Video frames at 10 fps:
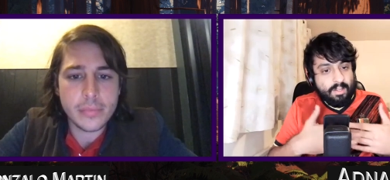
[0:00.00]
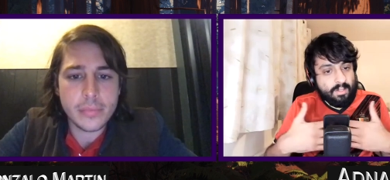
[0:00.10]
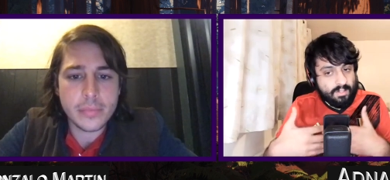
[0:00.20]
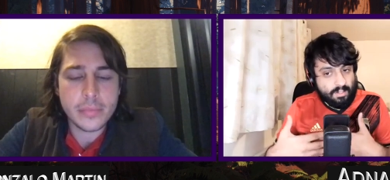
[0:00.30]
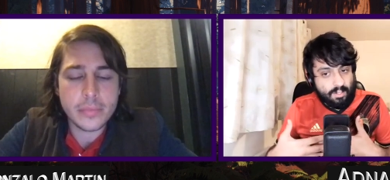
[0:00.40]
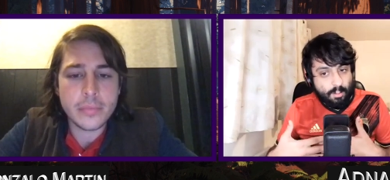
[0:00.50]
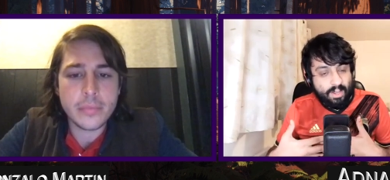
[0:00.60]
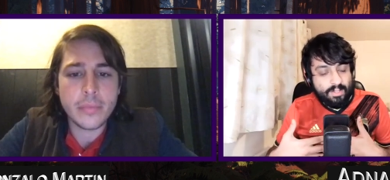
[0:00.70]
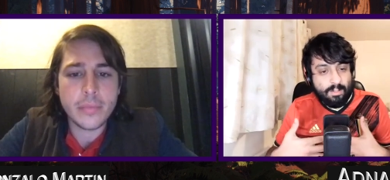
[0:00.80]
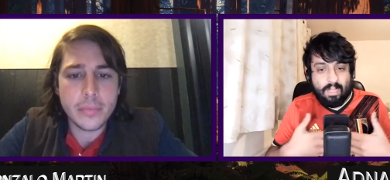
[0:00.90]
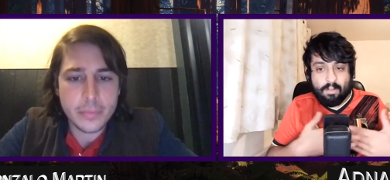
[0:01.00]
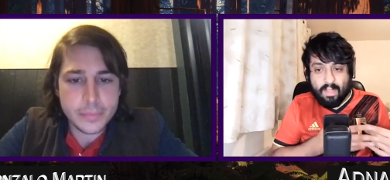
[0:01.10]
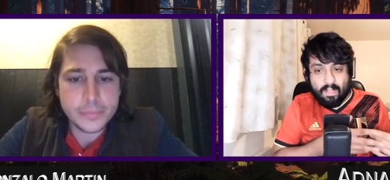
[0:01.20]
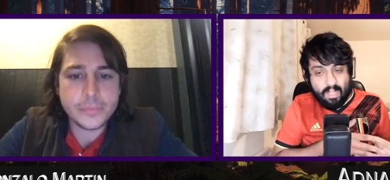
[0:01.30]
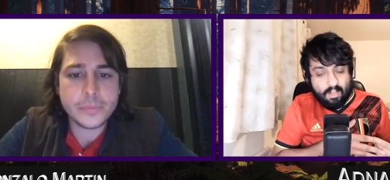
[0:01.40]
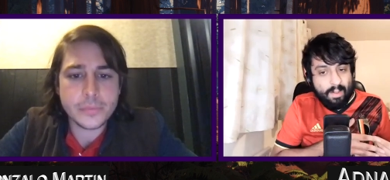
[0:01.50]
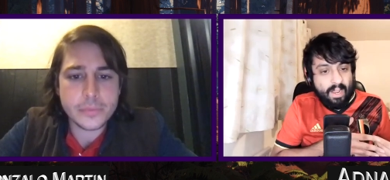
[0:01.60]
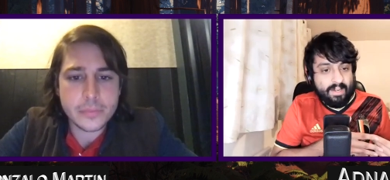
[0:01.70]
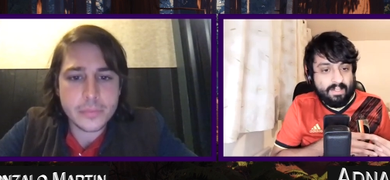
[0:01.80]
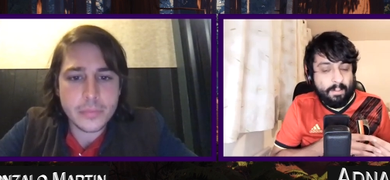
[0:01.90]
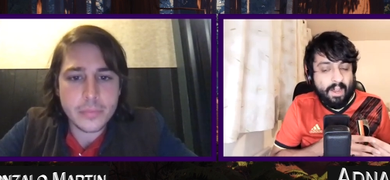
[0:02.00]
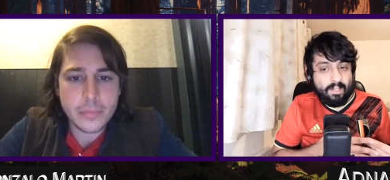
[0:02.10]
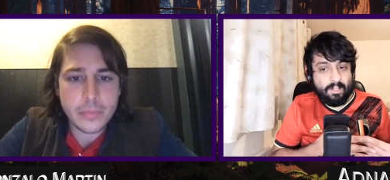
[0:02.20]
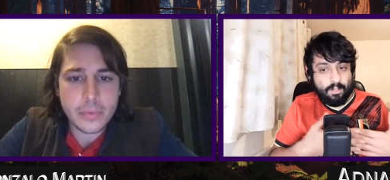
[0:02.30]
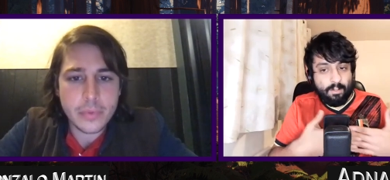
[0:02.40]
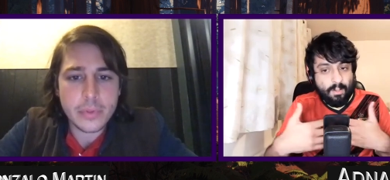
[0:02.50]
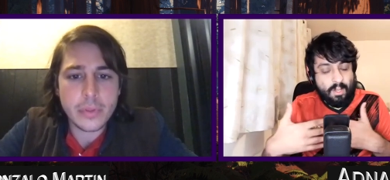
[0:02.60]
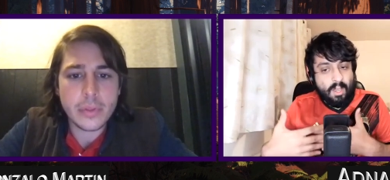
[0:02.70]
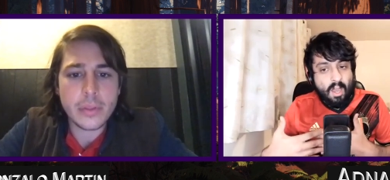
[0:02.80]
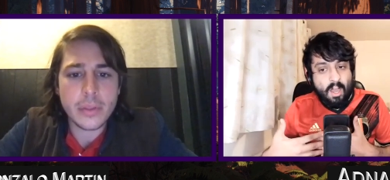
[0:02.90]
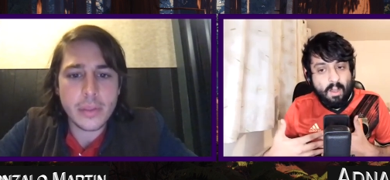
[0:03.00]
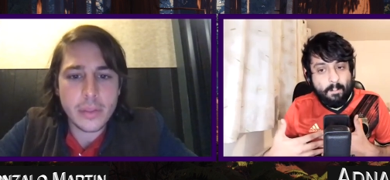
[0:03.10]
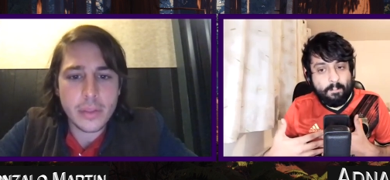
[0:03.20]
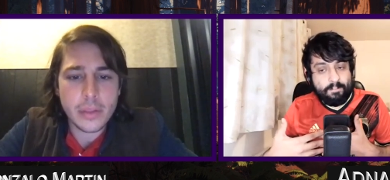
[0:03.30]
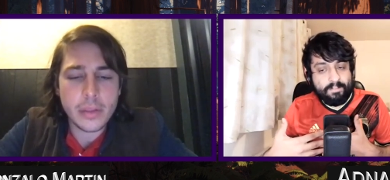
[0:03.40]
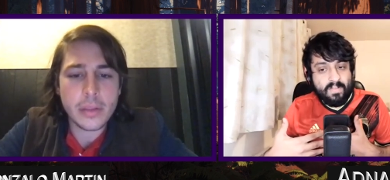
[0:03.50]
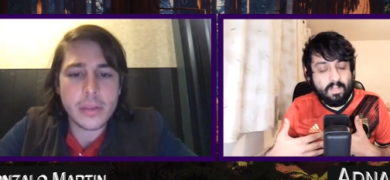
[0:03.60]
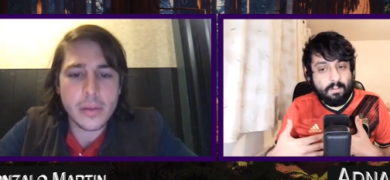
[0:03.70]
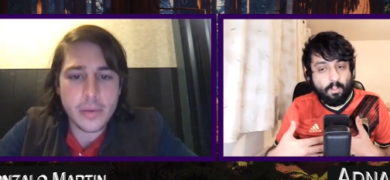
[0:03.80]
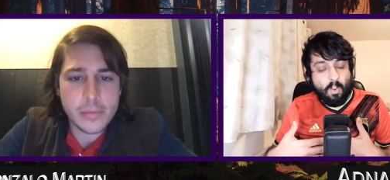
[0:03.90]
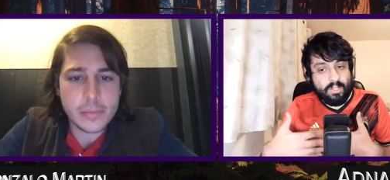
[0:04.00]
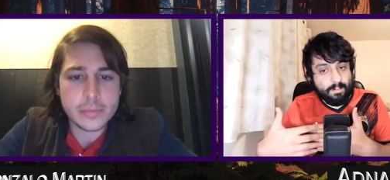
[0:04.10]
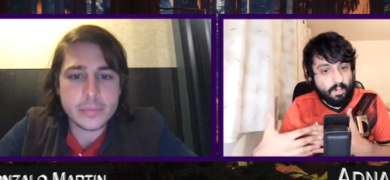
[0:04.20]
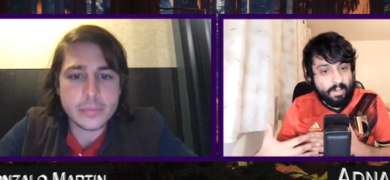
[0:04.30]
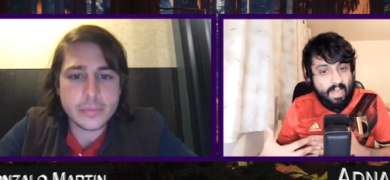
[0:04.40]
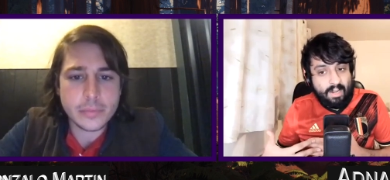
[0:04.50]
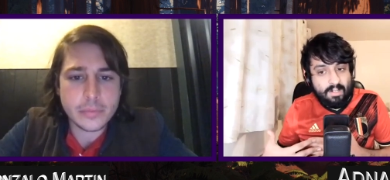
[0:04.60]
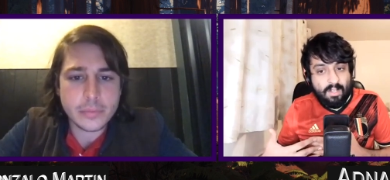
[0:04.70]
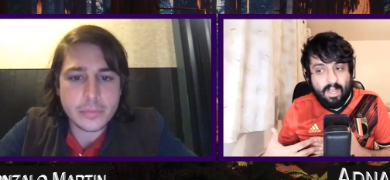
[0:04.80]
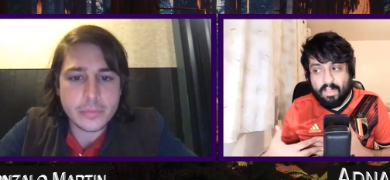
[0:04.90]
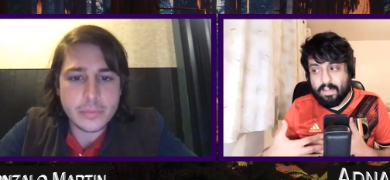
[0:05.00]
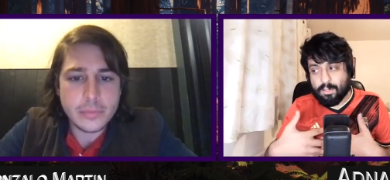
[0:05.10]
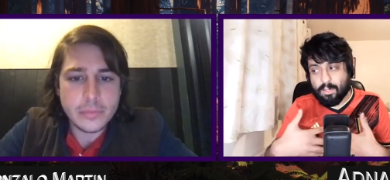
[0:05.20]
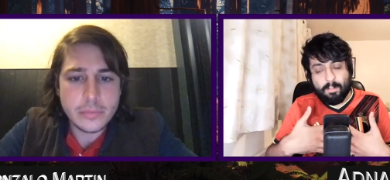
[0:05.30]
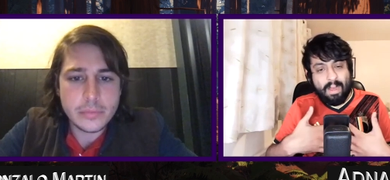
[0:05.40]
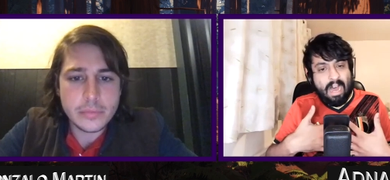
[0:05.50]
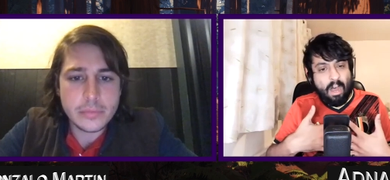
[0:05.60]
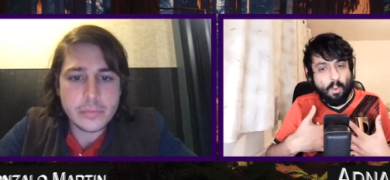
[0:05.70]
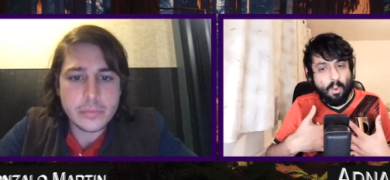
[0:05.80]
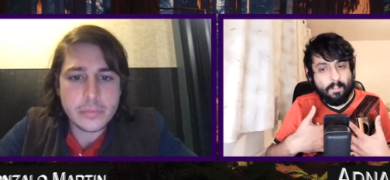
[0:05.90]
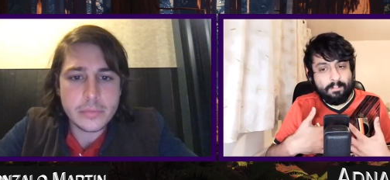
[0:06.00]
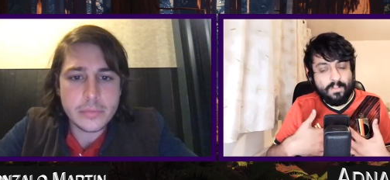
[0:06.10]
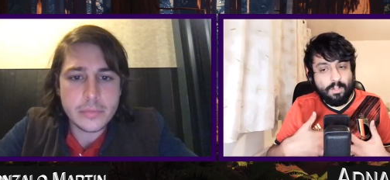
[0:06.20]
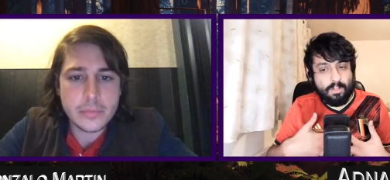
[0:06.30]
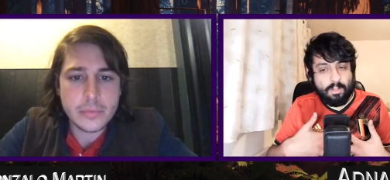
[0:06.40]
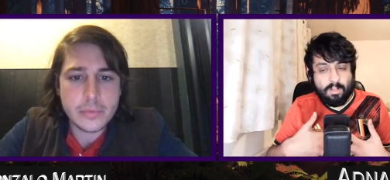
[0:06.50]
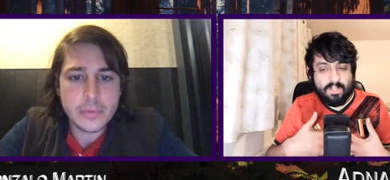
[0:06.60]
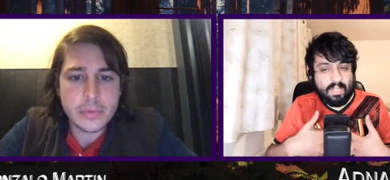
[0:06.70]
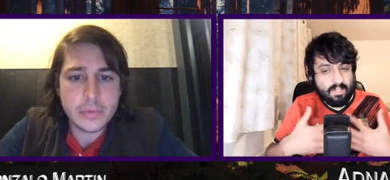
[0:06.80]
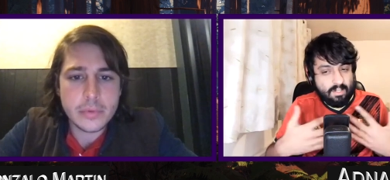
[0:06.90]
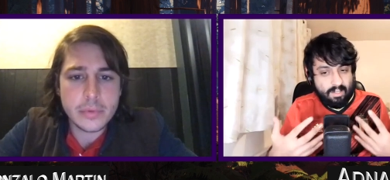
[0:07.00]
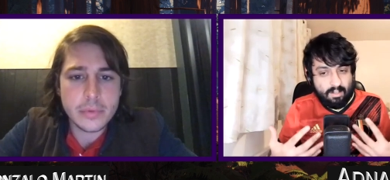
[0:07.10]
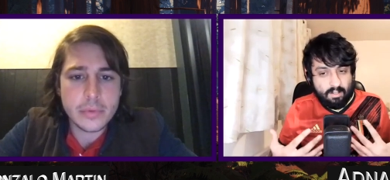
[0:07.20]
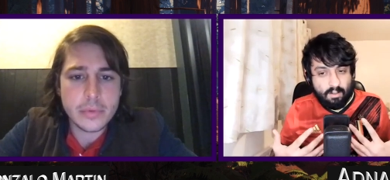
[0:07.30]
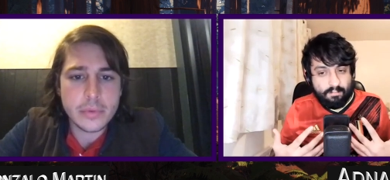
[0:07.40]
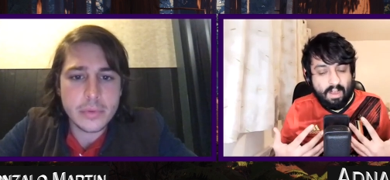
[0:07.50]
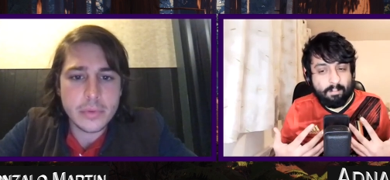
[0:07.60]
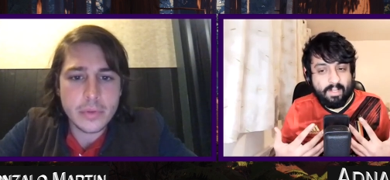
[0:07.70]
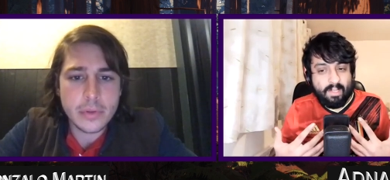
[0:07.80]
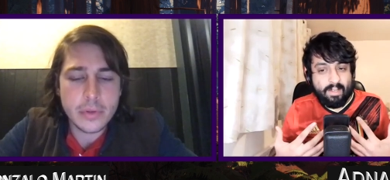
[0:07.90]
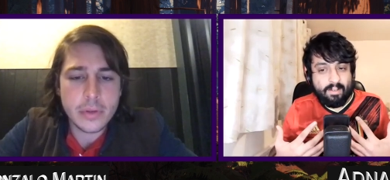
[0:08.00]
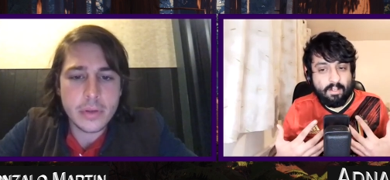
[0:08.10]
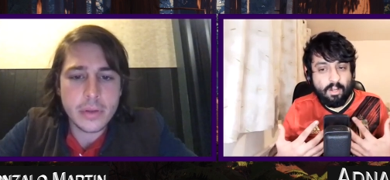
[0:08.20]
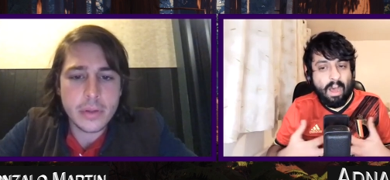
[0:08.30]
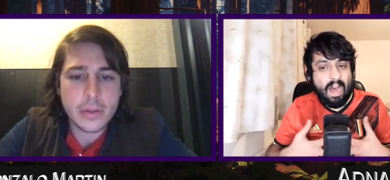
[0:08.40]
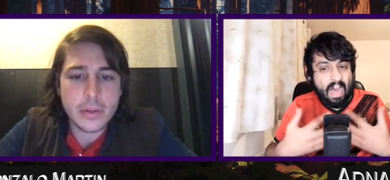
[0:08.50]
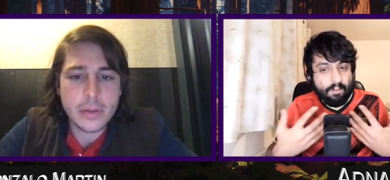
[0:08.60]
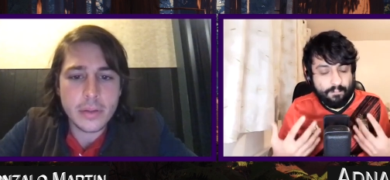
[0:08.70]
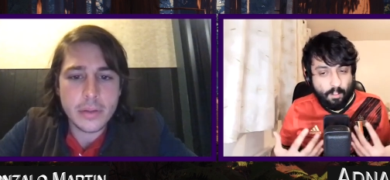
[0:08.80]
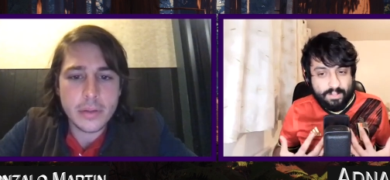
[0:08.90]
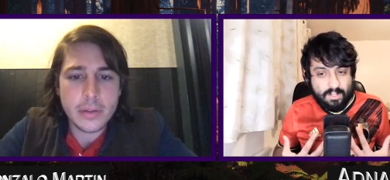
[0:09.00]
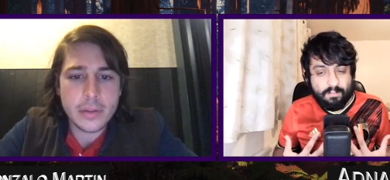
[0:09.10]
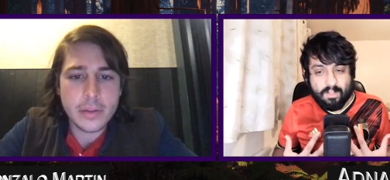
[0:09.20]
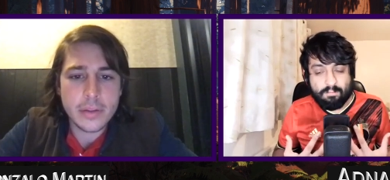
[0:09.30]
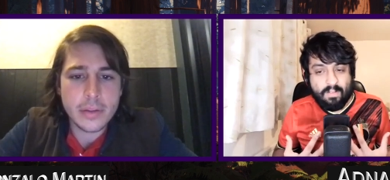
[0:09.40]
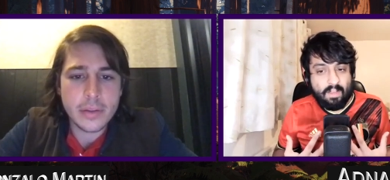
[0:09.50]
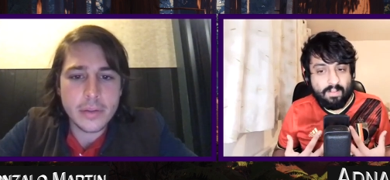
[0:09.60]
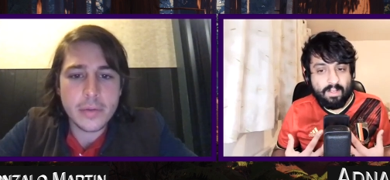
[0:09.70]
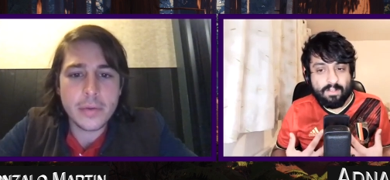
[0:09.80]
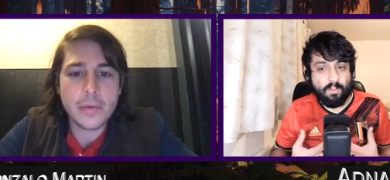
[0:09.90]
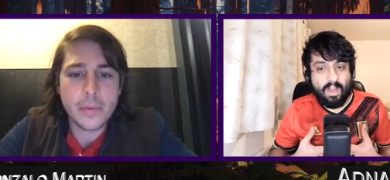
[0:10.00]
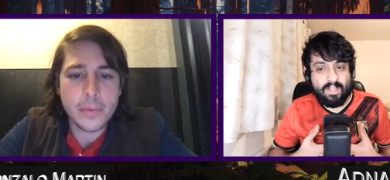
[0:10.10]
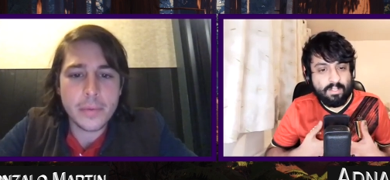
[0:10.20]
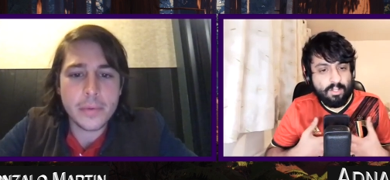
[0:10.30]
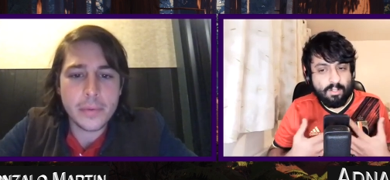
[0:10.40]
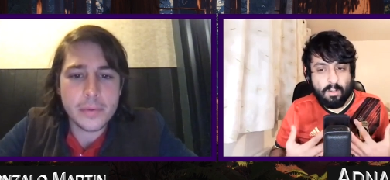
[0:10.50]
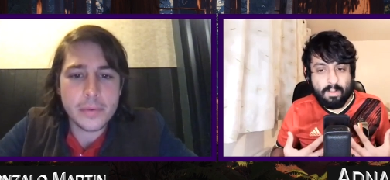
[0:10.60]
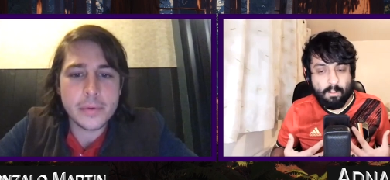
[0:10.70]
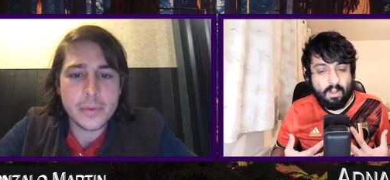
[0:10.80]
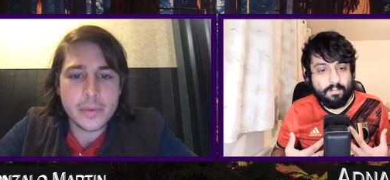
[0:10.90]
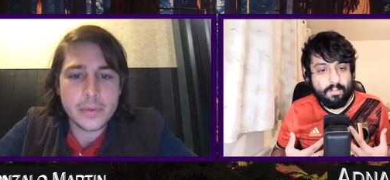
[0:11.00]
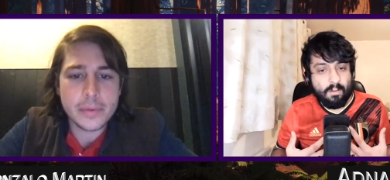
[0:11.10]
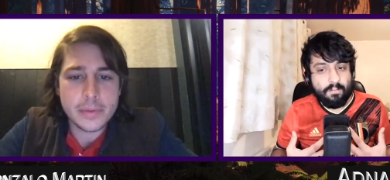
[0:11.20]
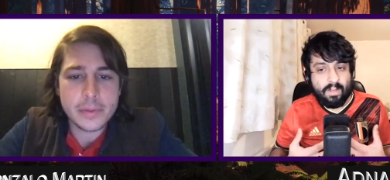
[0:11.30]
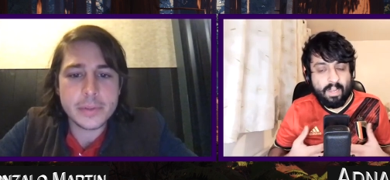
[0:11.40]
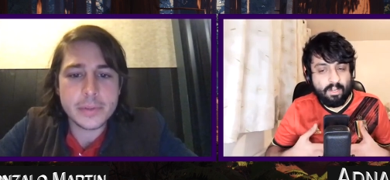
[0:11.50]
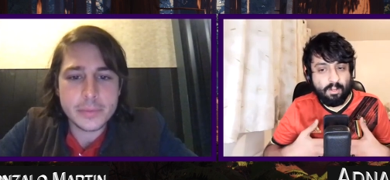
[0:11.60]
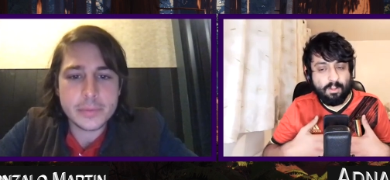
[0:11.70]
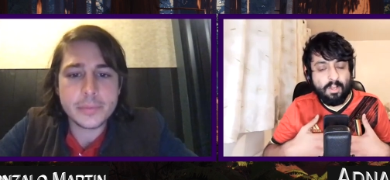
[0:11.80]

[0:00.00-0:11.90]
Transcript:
Speaker 1: to the U S, you left that life behind as a pilot. You, um, wanted to become an actor, and then you talked about how um you said to the your family, like, you know, I have to win something in five years, otherwise it's just going to be worth for nothing. And you